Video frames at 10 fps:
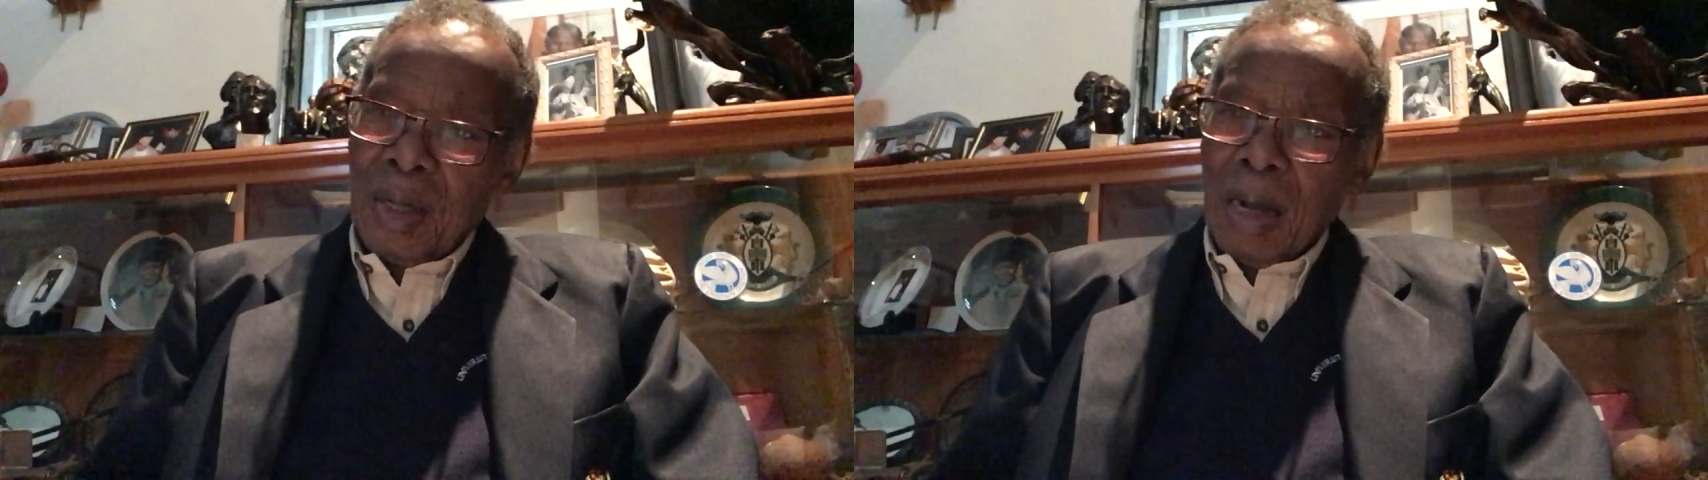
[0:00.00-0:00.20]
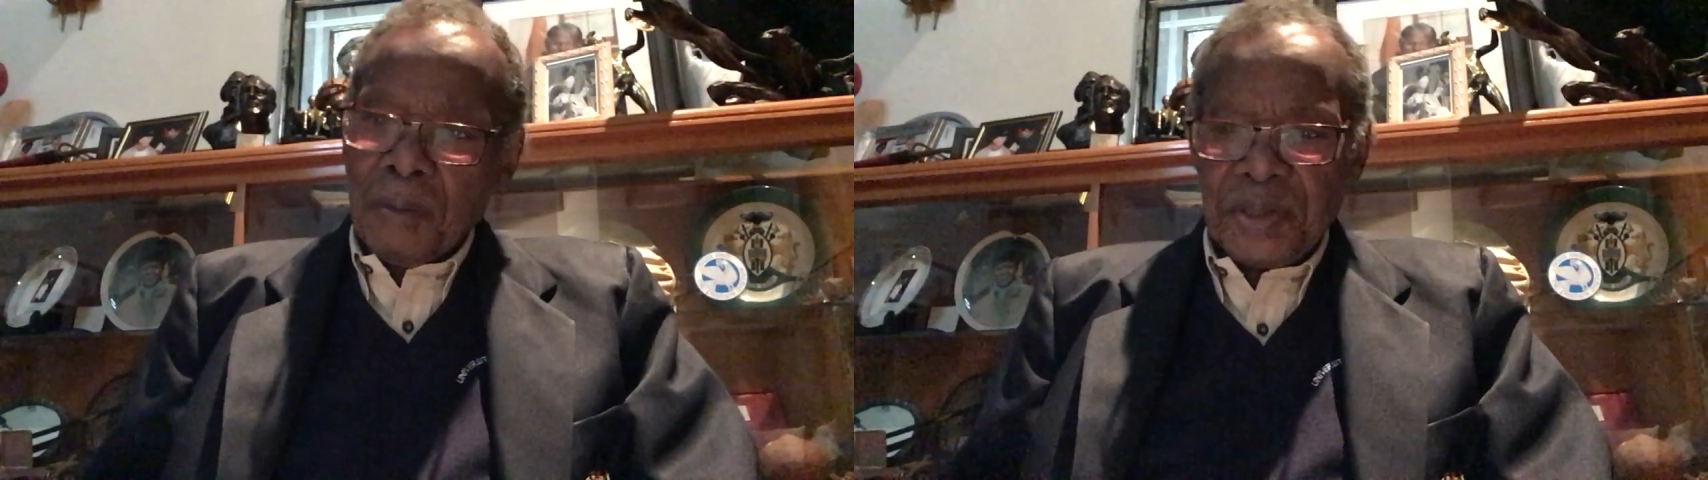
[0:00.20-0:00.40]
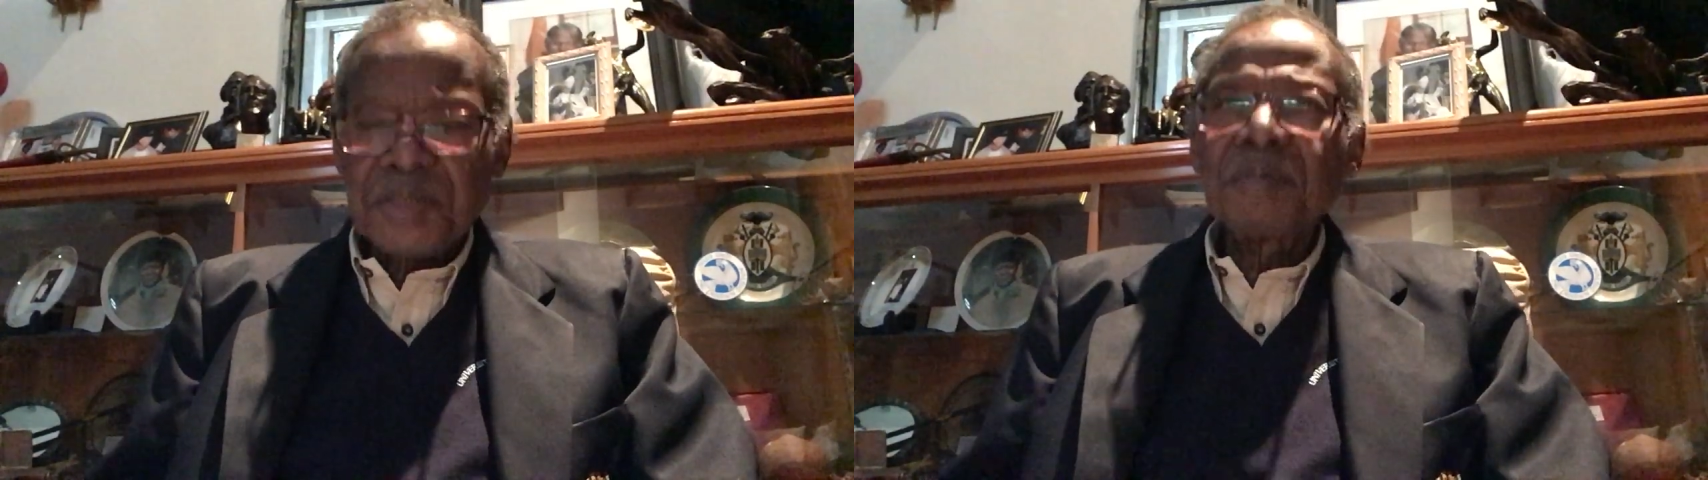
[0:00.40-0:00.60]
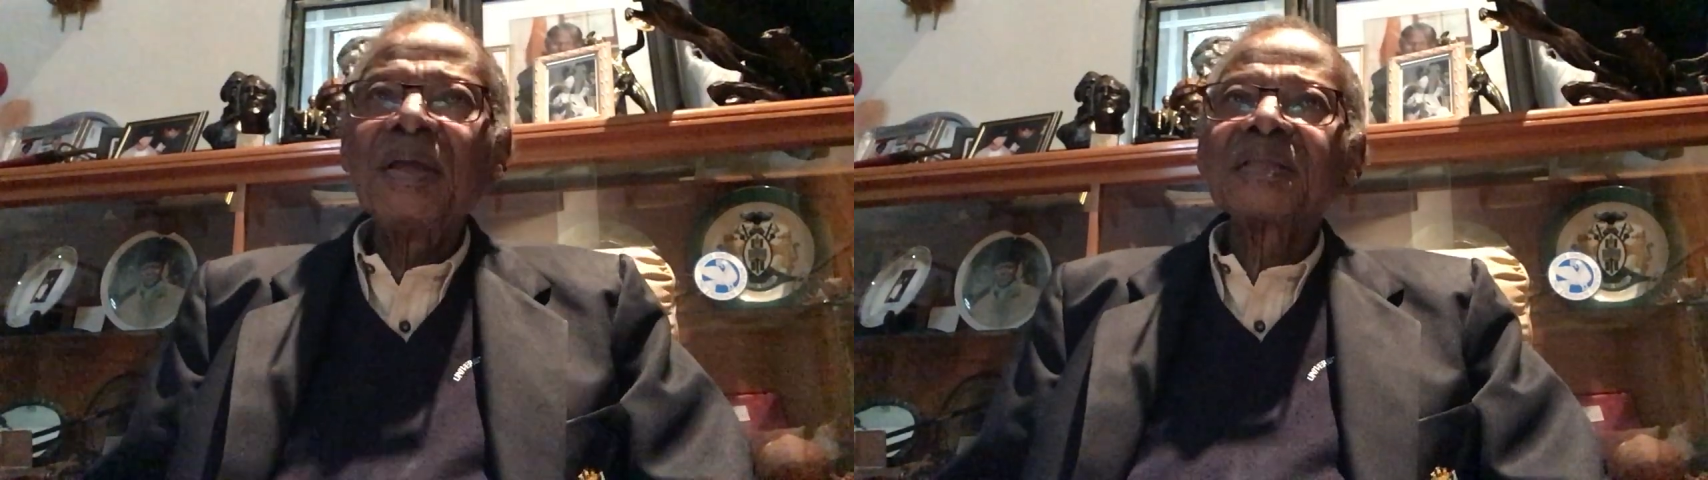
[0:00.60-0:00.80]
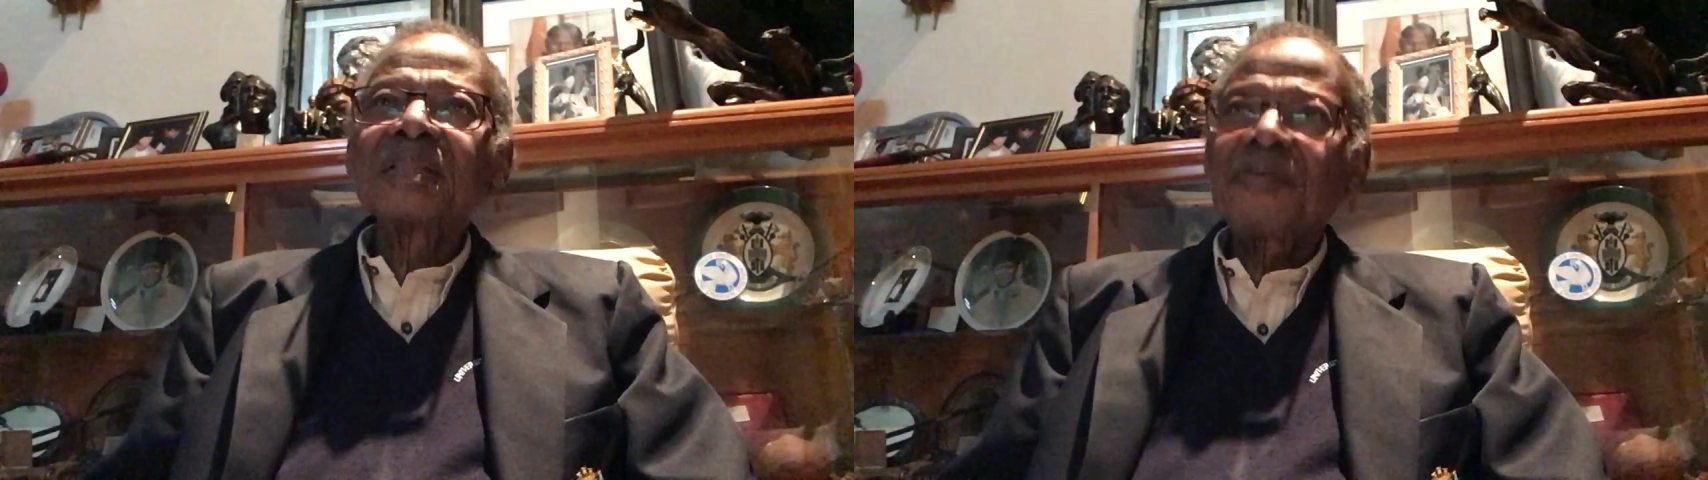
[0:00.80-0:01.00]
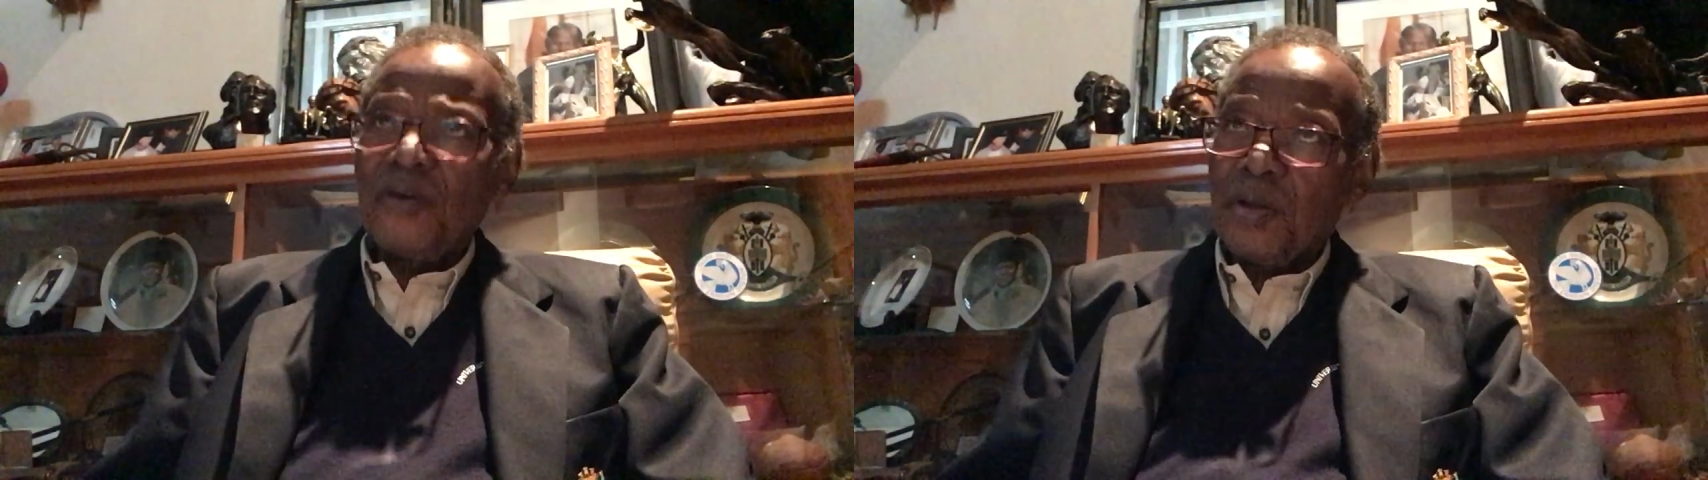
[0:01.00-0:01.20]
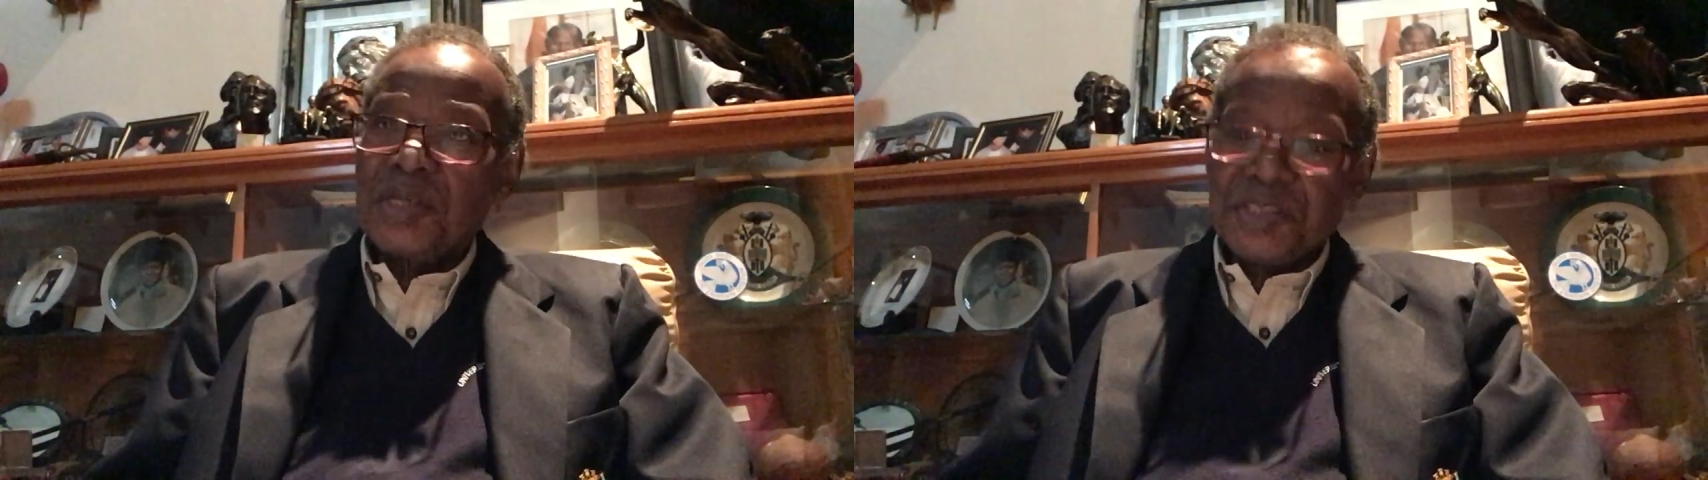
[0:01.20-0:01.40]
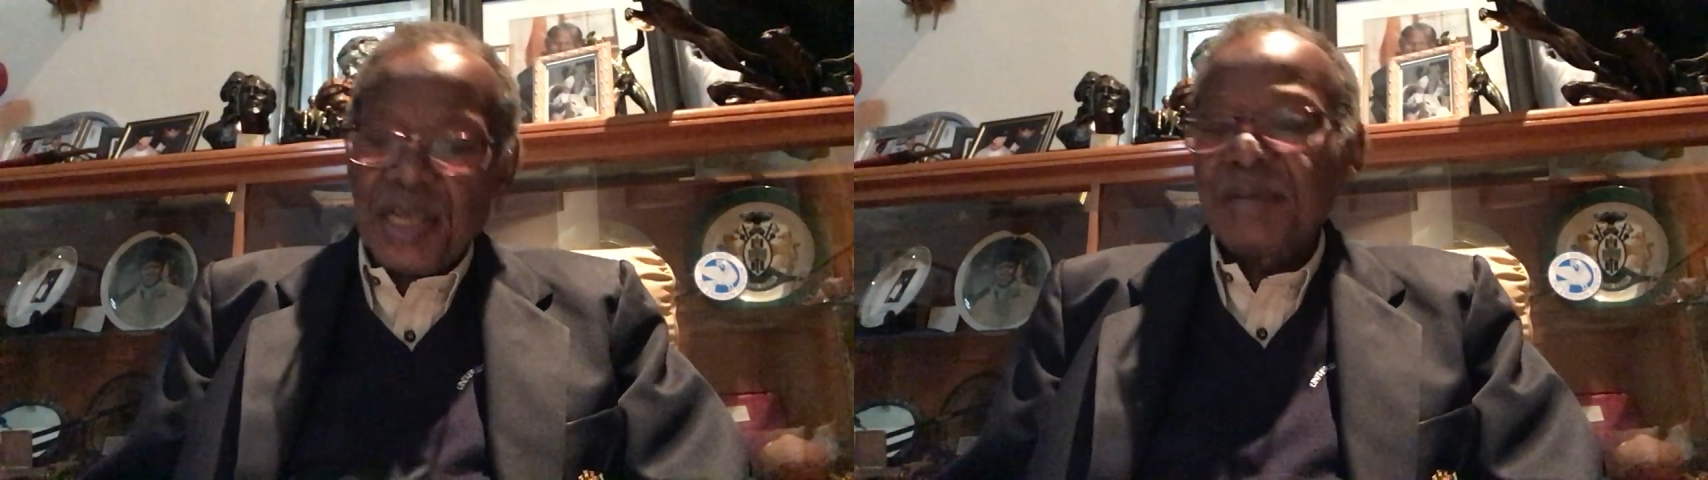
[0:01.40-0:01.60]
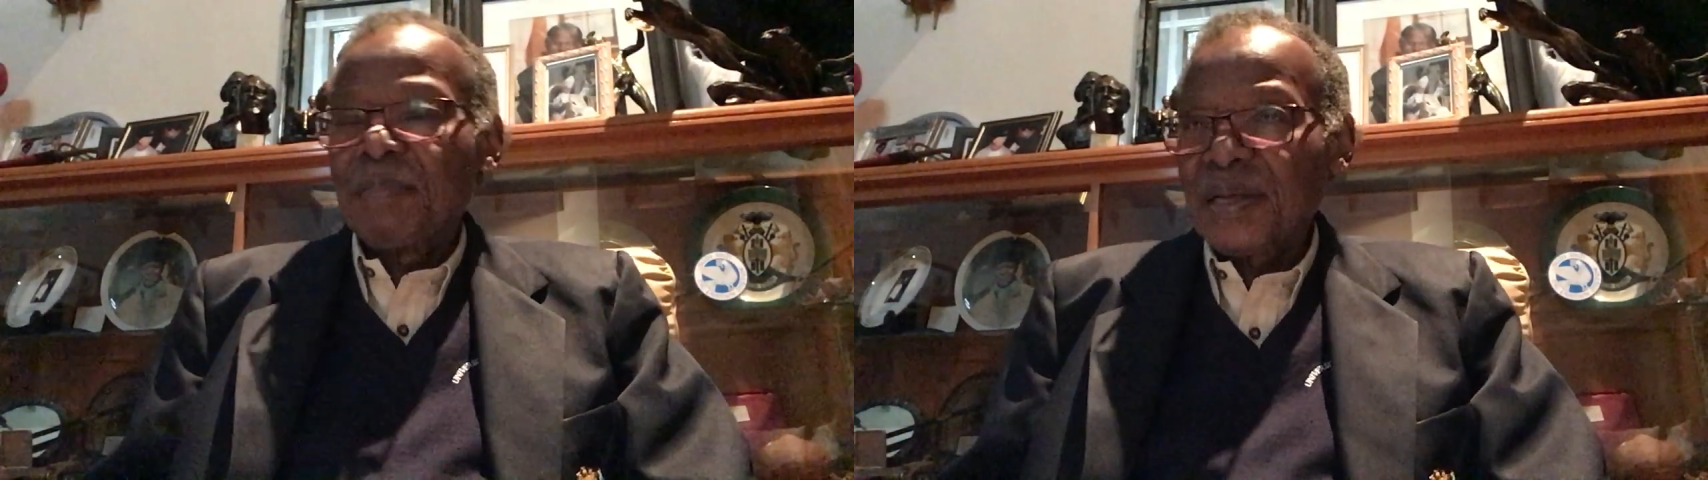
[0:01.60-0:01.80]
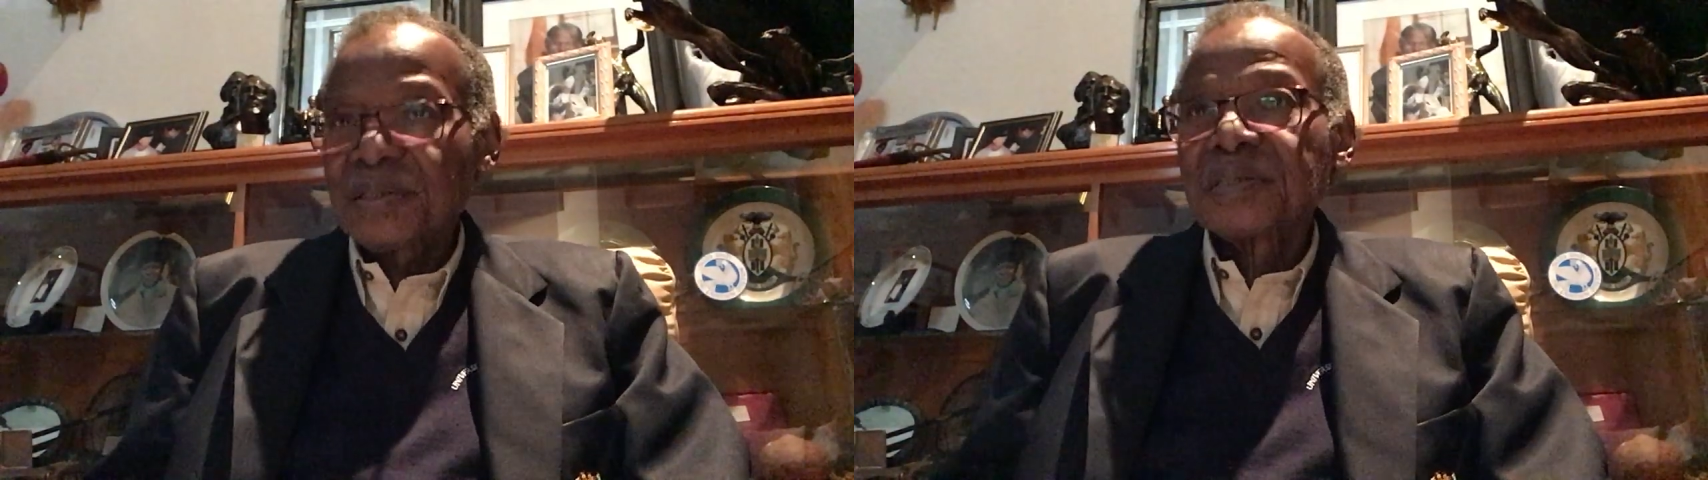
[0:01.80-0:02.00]
I wish to make the following
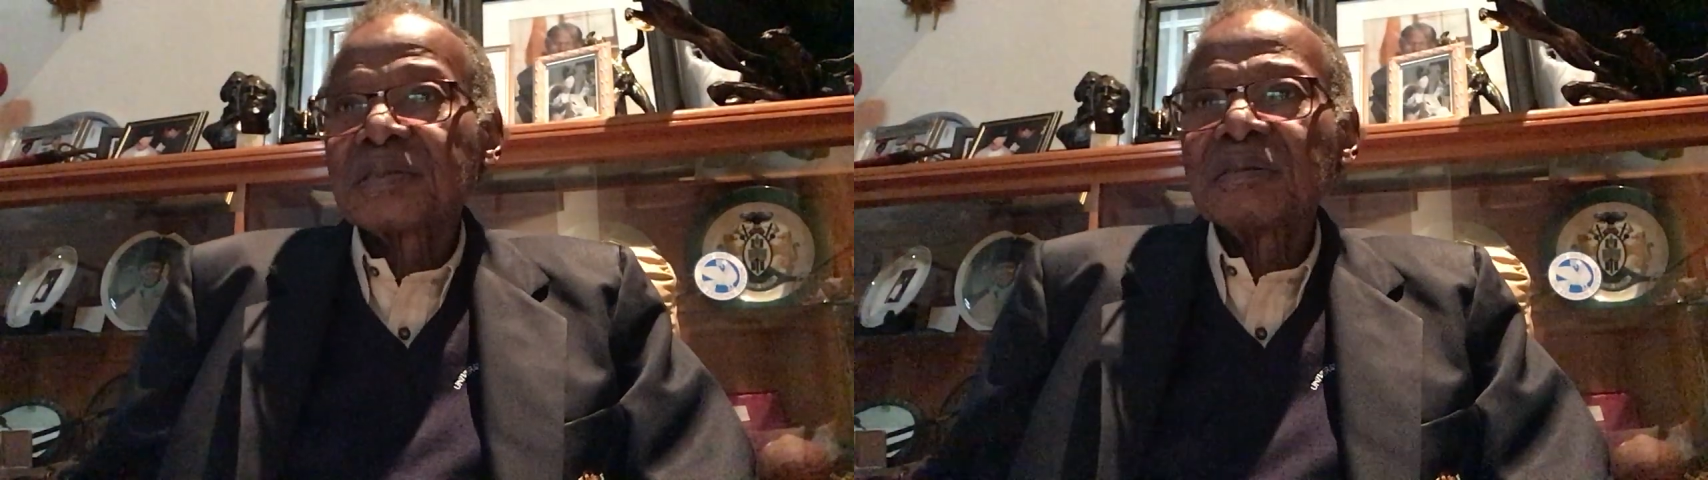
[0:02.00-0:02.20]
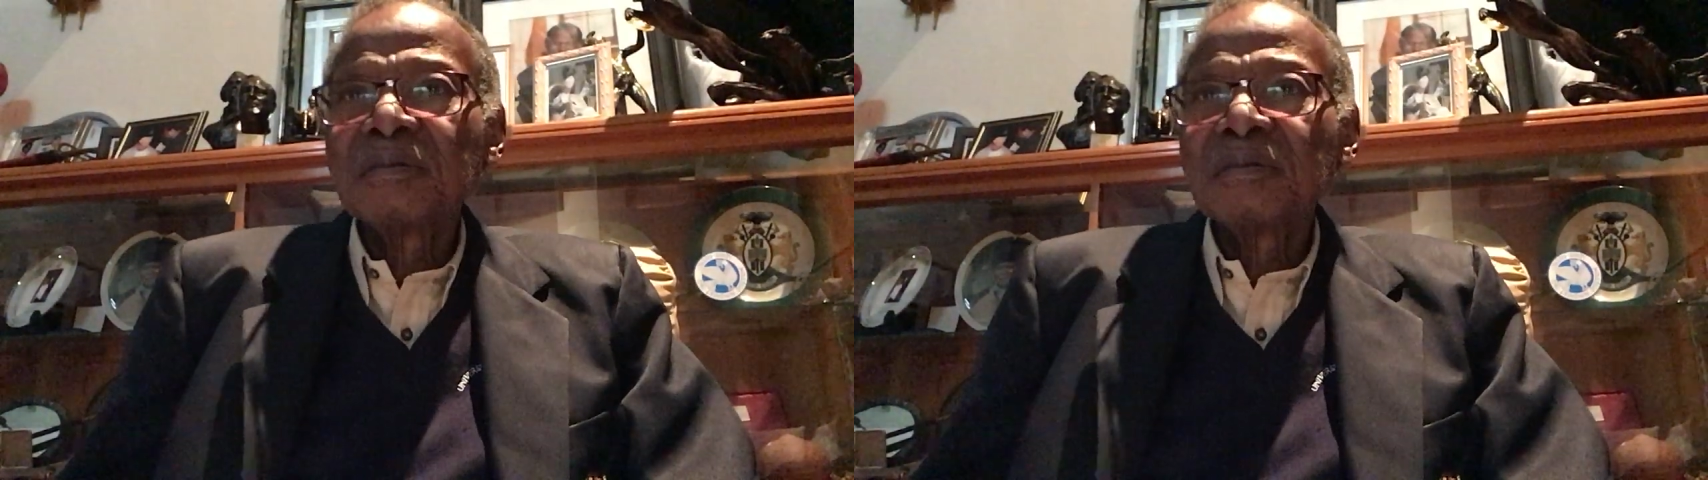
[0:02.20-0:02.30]
statement